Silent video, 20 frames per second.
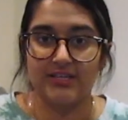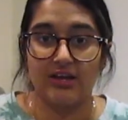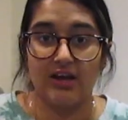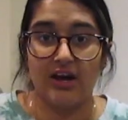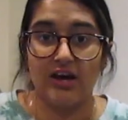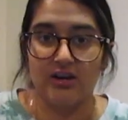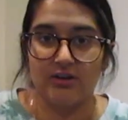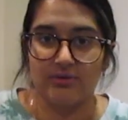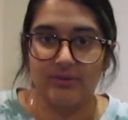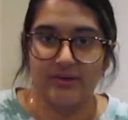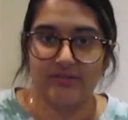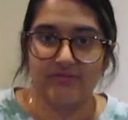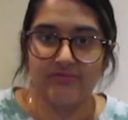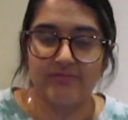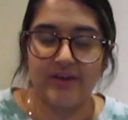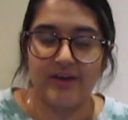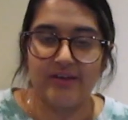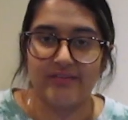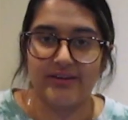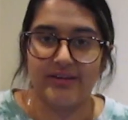colouring
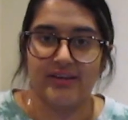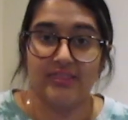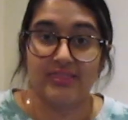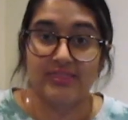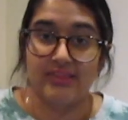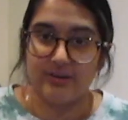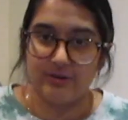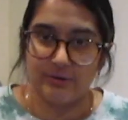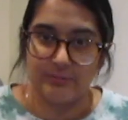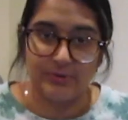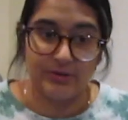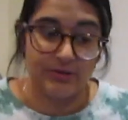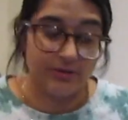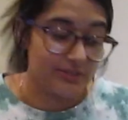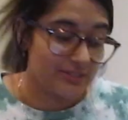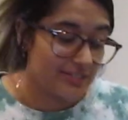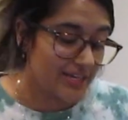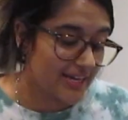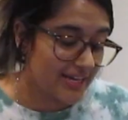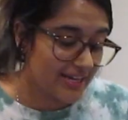very
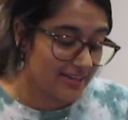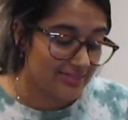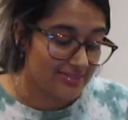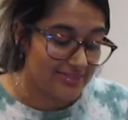therapeutic,